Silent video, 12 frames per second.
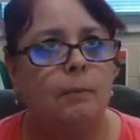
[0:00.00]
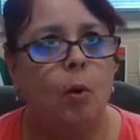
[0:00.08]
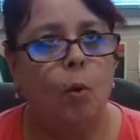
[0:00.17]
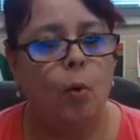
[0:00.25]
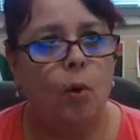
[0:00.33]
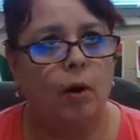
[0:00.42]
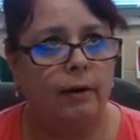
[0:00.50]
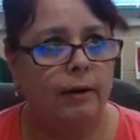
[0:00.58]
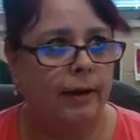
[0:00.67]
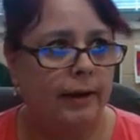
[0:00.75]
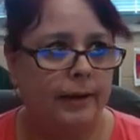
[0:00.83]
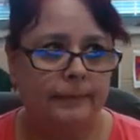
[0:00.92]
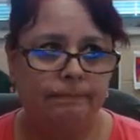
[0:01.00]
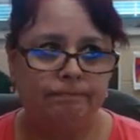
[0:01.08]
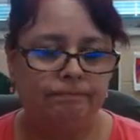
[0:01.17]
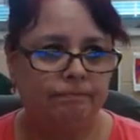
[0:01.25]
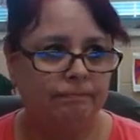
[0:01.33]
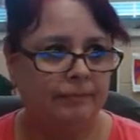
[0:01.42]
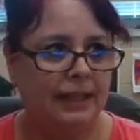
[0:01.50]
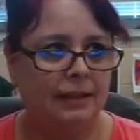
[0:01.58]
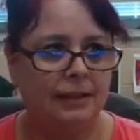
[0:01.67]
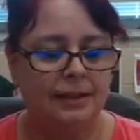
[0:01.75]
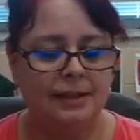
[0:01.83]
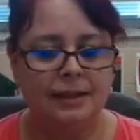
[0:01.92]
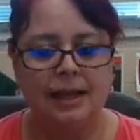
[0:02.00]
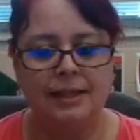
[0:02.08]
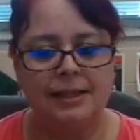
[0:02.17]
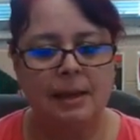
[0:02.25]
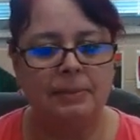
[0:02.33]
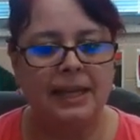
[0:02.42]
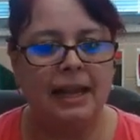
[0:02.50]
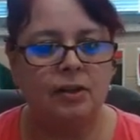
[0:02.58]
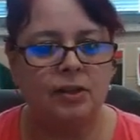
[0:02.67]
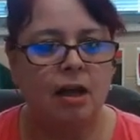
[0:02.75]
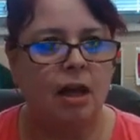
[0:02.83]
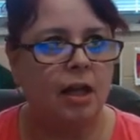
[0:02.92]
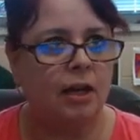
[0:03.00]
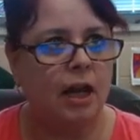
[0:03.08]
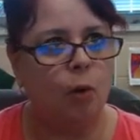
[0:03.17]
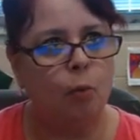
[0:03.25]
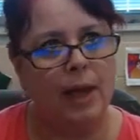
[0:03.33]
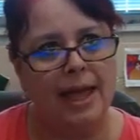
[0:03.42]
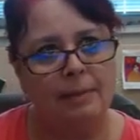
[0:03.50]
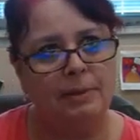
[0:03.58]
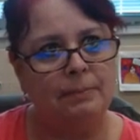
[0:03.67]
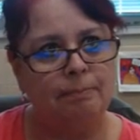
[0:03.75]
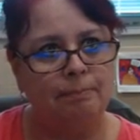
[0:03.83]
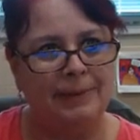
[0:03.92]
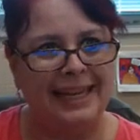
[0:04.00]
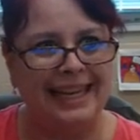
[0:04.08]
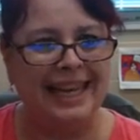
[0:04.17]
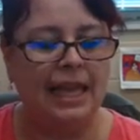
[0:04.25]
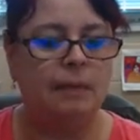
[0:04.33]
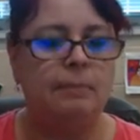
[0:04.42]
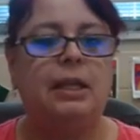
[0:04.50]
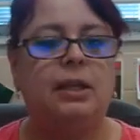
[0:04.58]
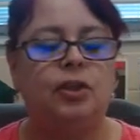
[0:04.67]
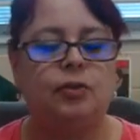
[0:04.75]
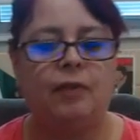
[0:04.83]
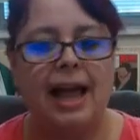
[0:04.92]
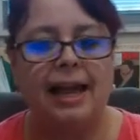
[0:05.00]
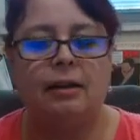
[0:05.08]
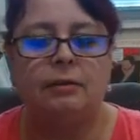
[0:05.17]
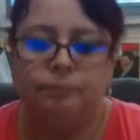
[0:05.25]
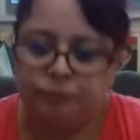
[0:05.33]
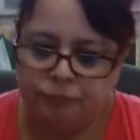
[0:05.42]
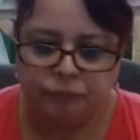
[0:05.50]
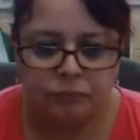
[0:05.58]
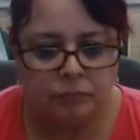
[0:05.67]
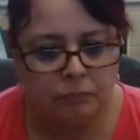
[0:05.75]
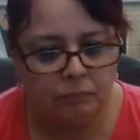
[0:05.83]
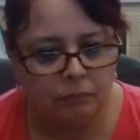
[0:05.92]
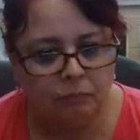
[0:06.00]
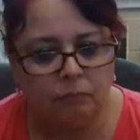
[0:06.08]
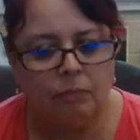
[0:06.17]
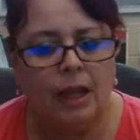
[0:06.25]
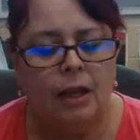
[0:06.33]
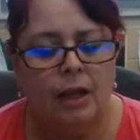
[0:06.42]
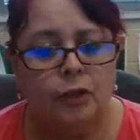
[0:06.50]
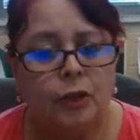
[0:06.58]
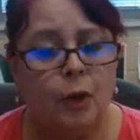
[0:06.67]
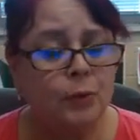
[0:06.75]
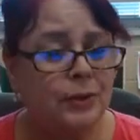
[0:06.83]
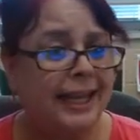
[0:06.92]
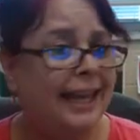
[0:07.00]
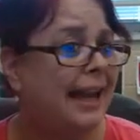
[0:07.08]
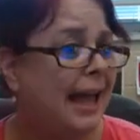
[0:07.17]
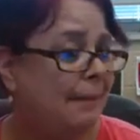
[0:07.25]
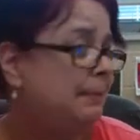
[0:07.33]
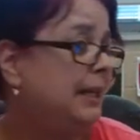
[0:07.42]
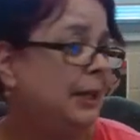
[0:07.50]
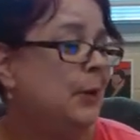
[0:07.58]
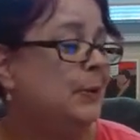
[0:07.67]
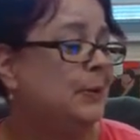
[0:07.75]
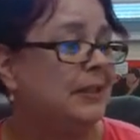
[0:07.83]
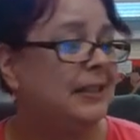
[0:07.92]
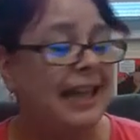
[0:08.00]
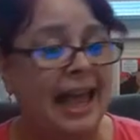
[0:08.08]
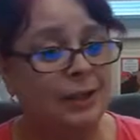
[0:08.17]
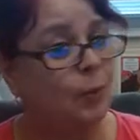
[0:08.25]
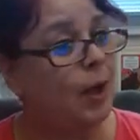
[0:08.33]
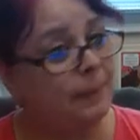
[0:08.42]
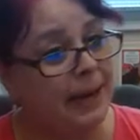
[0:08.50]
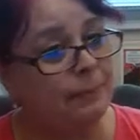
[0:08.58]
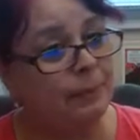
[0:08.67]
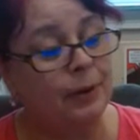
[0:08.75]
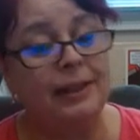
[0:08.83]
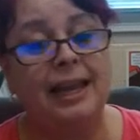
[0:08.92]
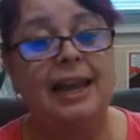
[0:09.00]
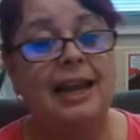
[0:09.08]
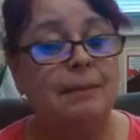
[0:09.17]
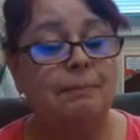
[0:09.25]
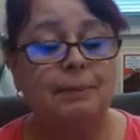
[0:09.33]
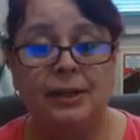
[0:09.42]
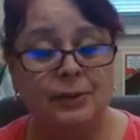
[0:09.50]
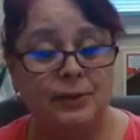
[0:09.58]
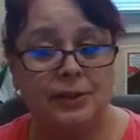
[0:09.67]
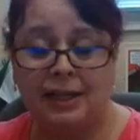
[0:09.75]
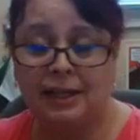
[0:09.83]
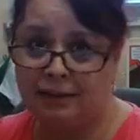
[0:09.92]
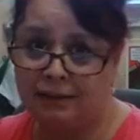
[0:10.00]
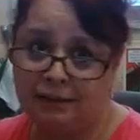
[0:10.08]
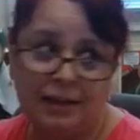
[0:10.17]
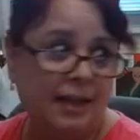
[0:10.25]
or something else called a WebB image file, those cannot be used as wallpaper. They cannot be used in